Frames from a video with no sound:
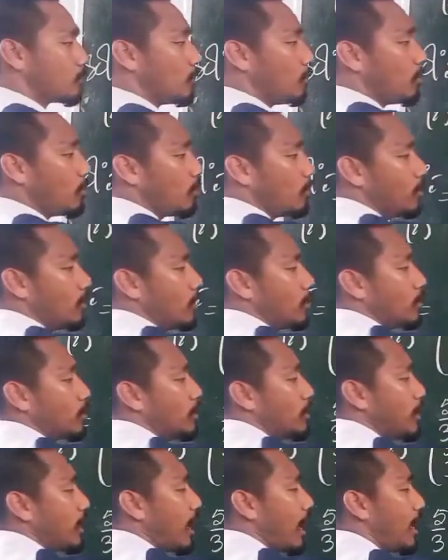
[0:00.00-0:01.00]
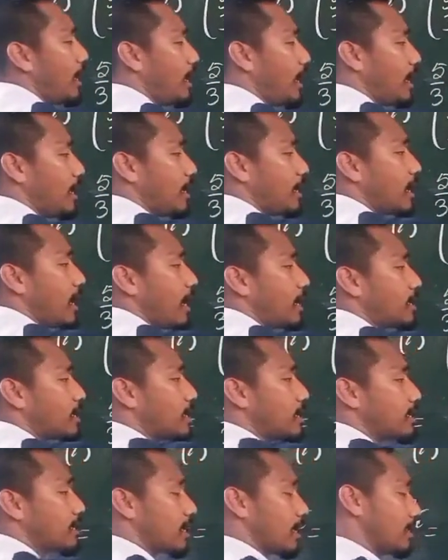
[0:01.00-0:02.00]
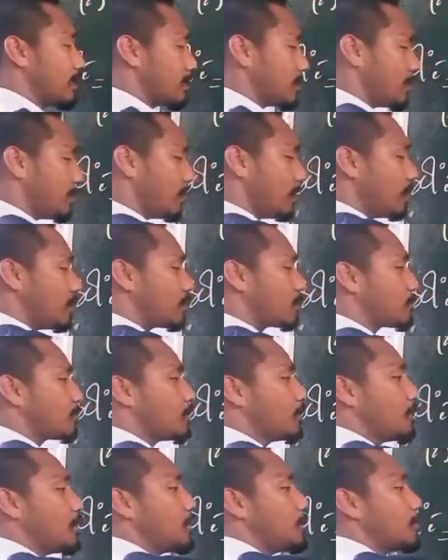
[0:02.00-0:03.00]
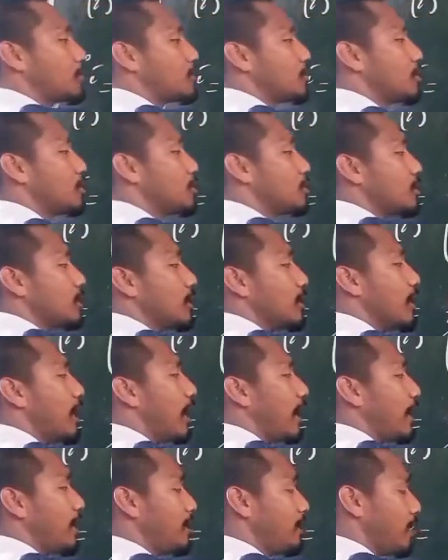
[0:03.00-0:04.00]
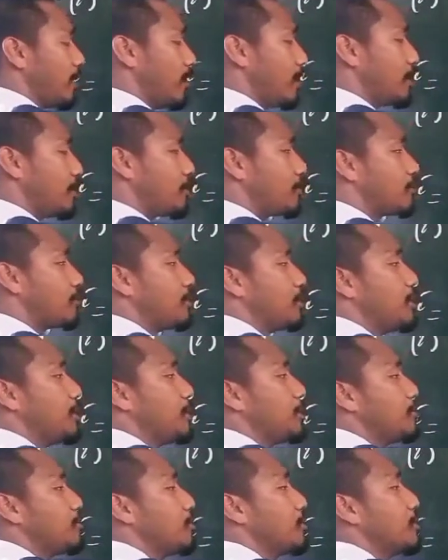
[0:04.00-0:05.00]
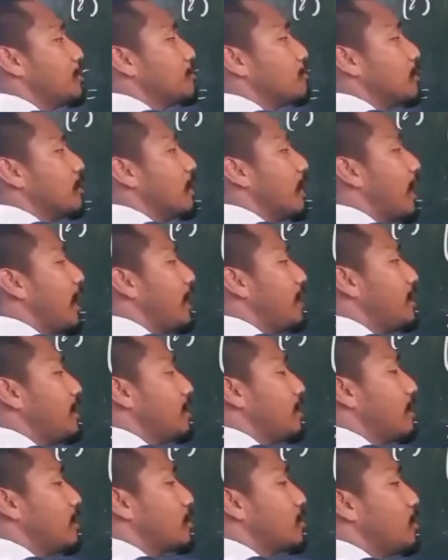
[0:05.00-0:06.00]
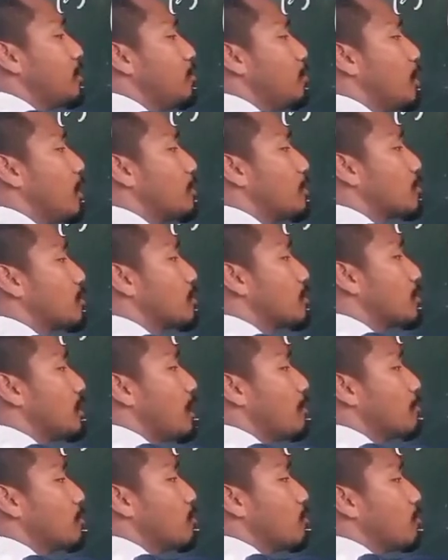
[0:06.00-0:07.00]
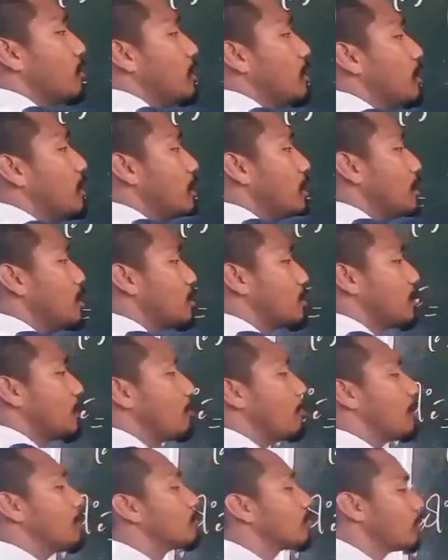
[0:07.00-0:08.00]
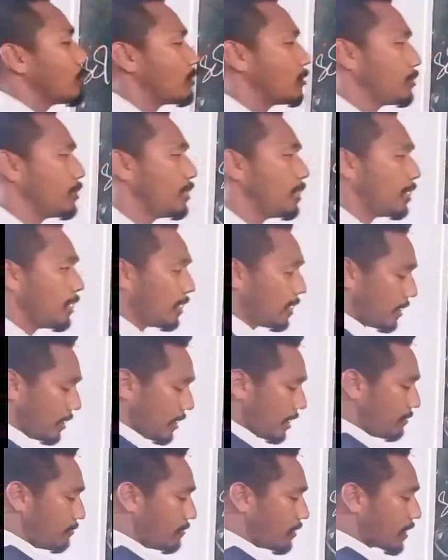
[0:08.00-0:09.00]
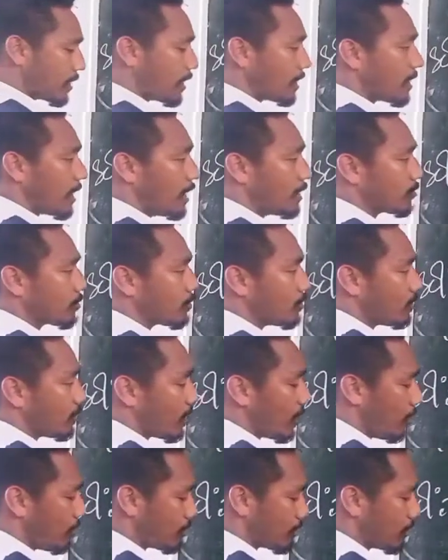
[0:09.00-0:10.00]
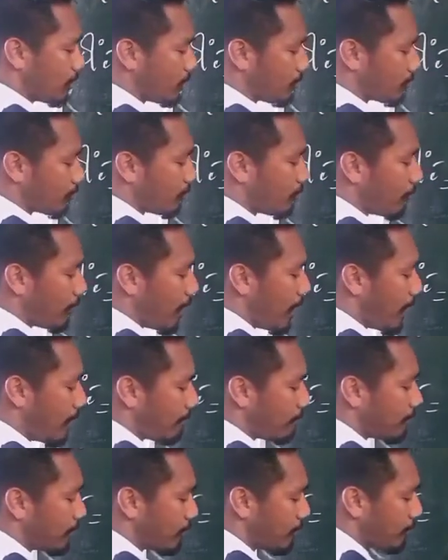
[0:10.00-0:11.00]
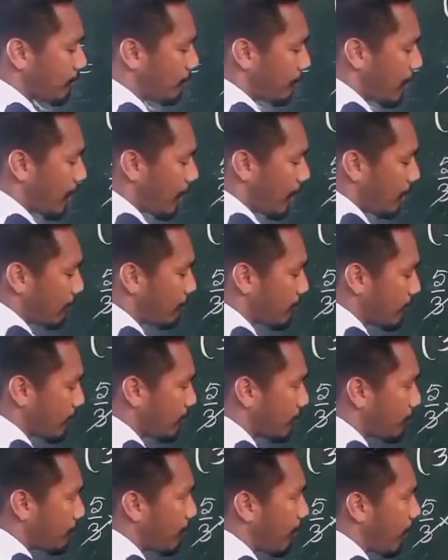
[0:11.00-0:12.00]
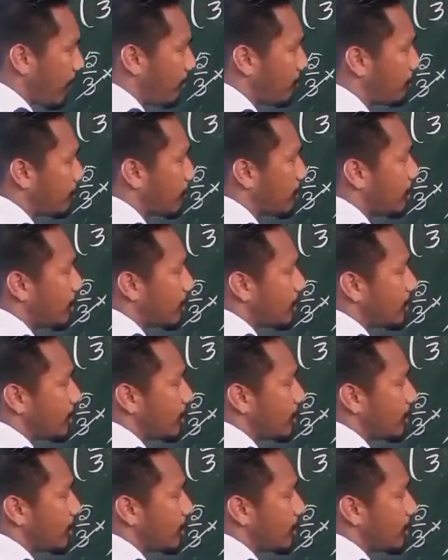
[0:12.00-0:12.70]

so 9 and 9 get cancelled. 3 3s are 9, 3 3s are 9, 3 1s are 3, I'm sorry, 3 1s are 3. Then we get answer out here 5 into 5 into 5.